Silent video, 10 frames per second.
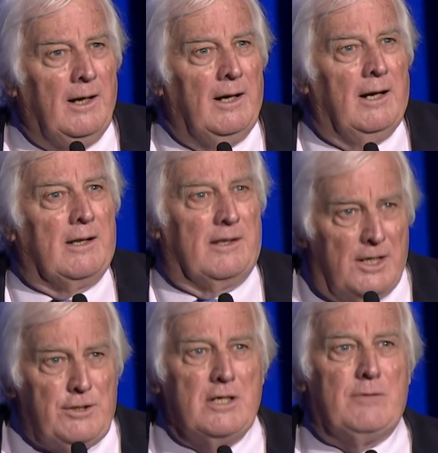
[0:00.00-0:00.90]

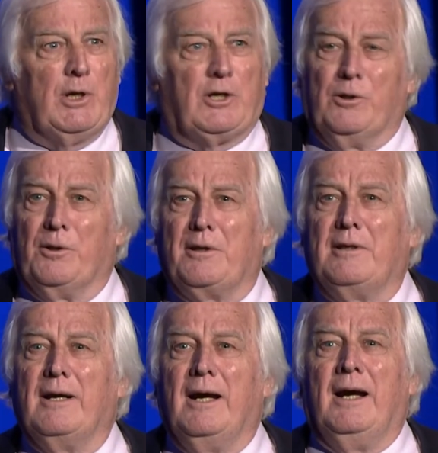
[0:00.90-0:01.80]
This is
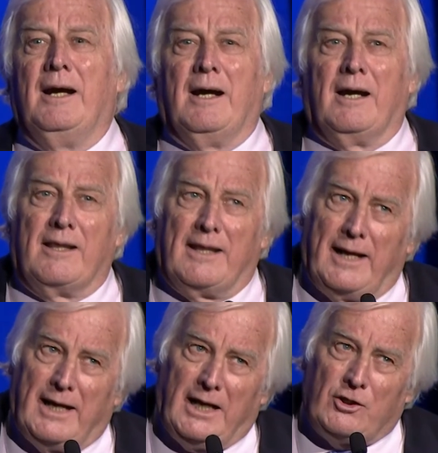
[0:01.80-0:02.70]
because
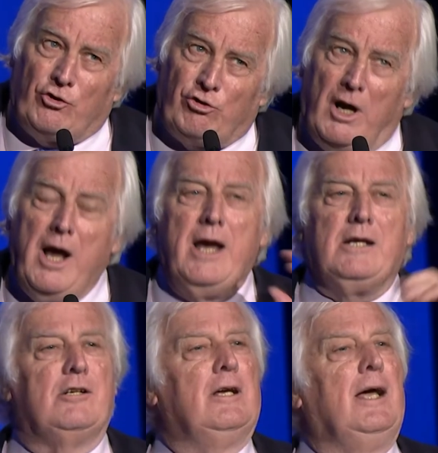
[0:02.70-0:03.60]
they are trying
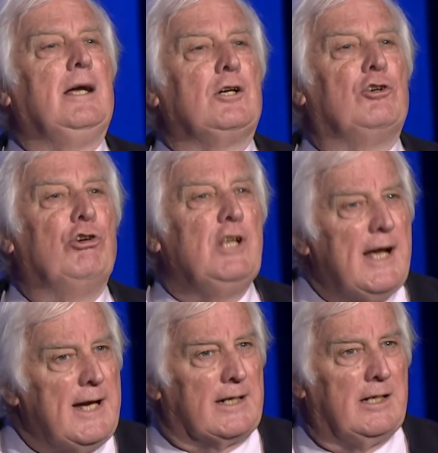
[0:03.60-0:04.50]
to
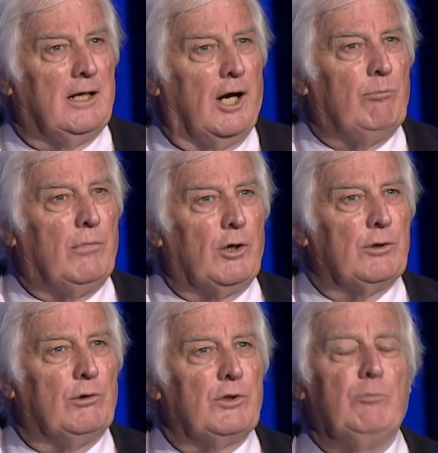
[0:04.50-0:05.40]
create a
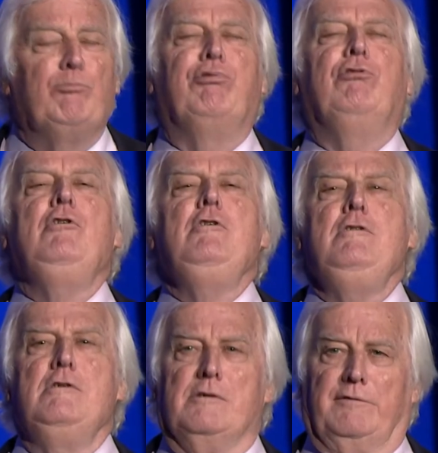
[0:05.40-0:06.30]
model that
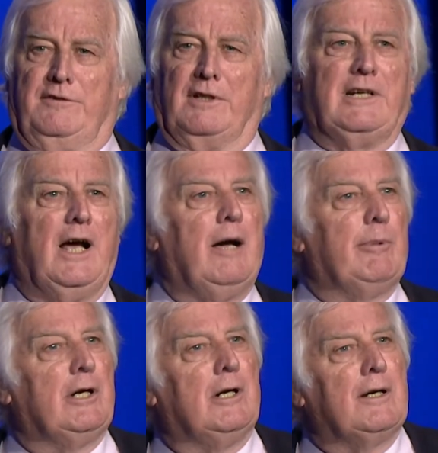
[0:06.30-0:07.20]
proves that
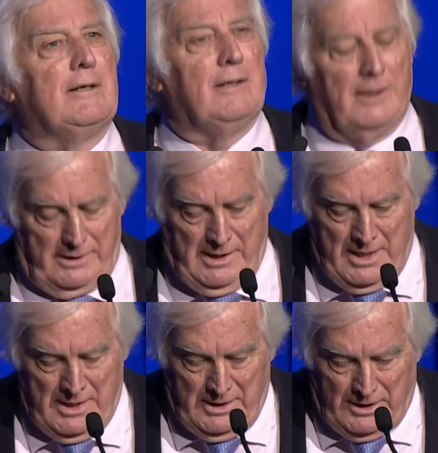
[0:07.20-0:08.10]
carbon dioxide
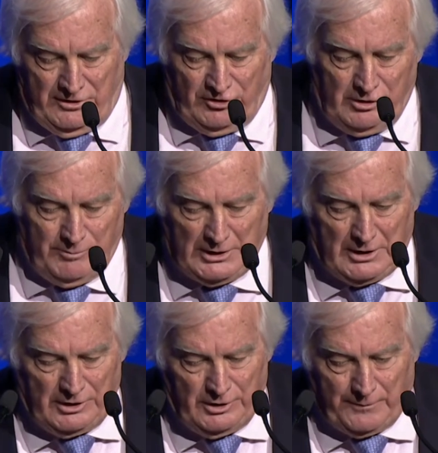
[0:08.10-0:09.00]
is doom and
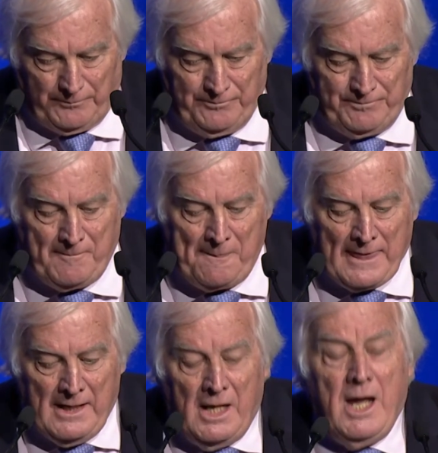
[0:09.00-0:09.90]
gloom.
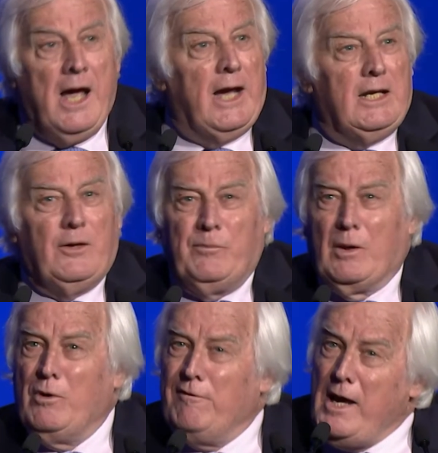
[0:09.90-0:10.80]
And
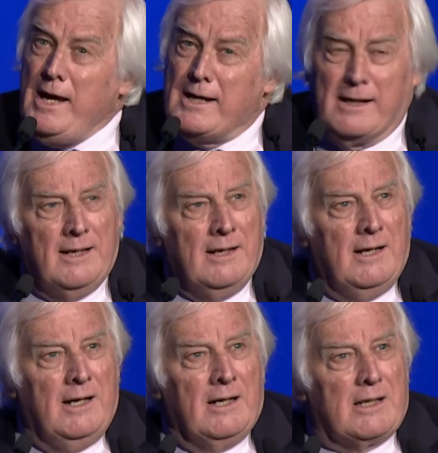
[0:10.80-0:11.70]
we've had
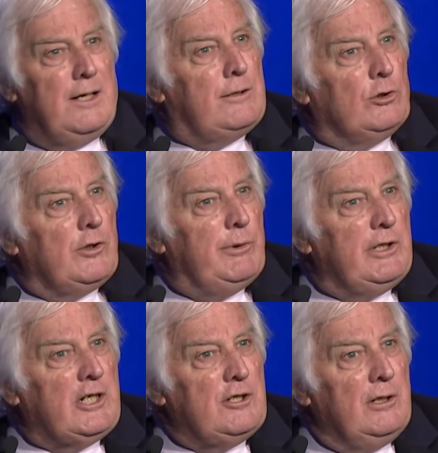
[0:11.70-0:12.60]
these sort of
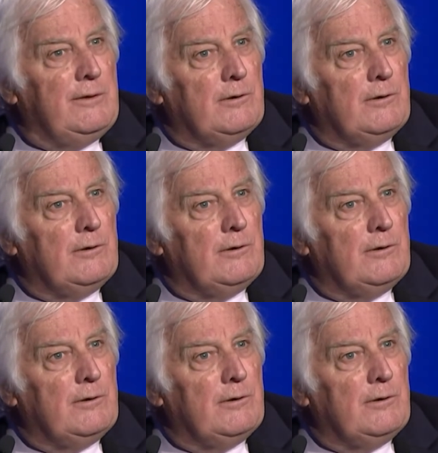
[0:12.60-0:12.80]
predictions for a